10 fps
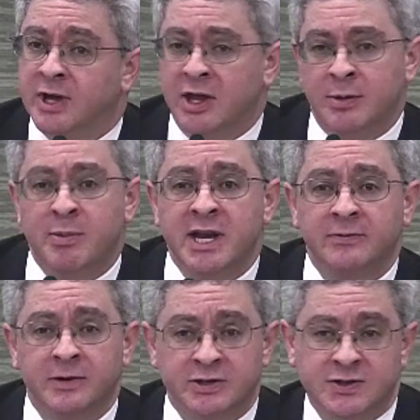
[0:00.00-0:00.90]
and the
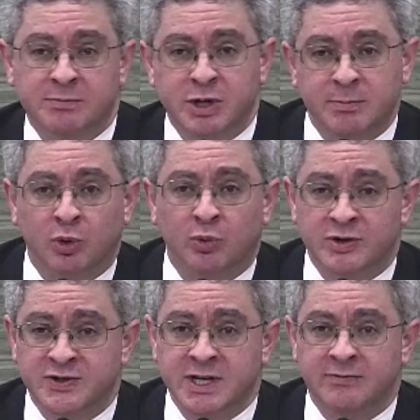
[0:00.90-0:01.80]
benefits that people
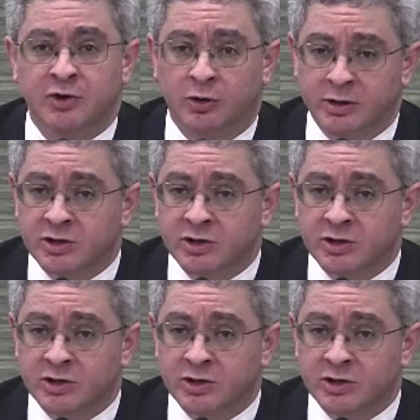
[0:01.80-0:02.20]
receive during